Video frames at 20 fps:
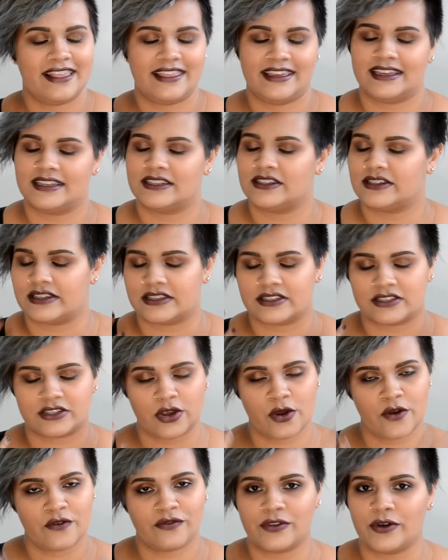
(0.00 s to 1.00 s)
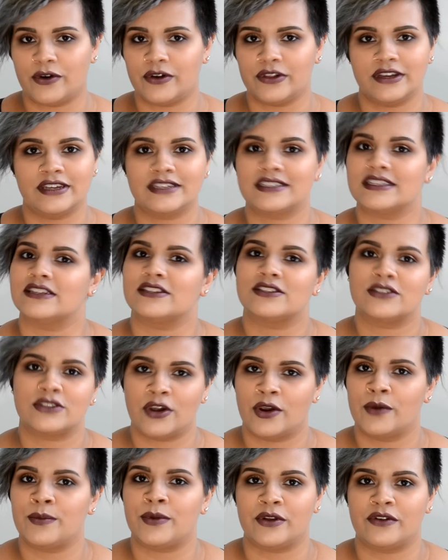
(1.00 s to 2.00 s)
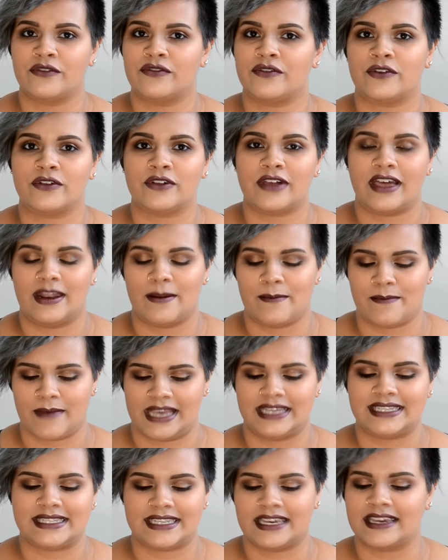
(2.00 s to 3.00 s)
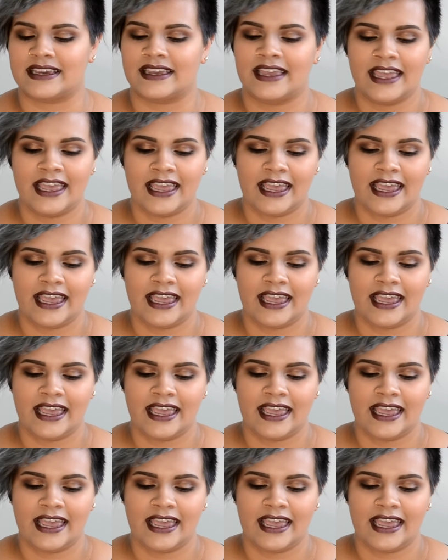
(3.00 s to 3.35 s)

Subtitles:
think it's just so flawless and so beautiful and amazing.